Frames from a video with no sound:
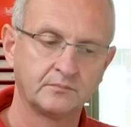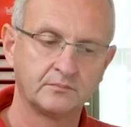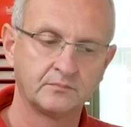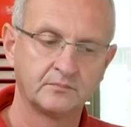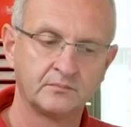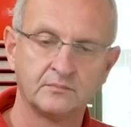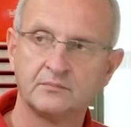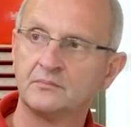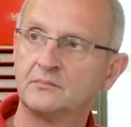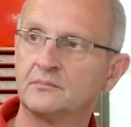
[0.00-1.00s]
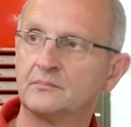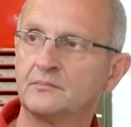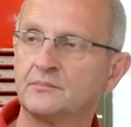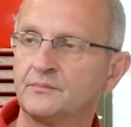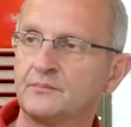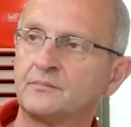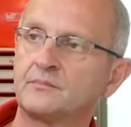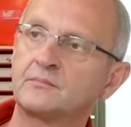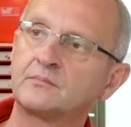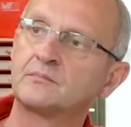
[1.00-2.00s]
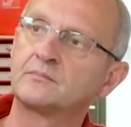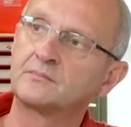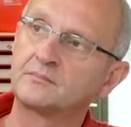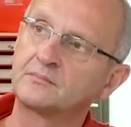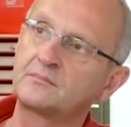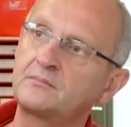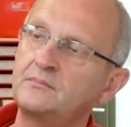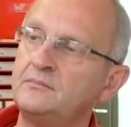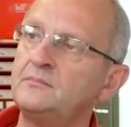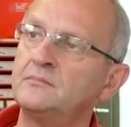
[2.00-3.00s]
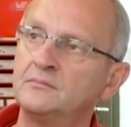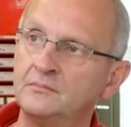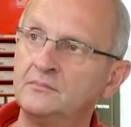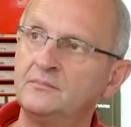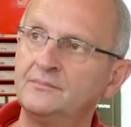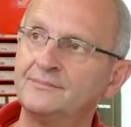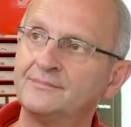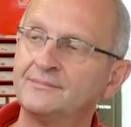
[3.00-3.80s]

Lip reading: (silent)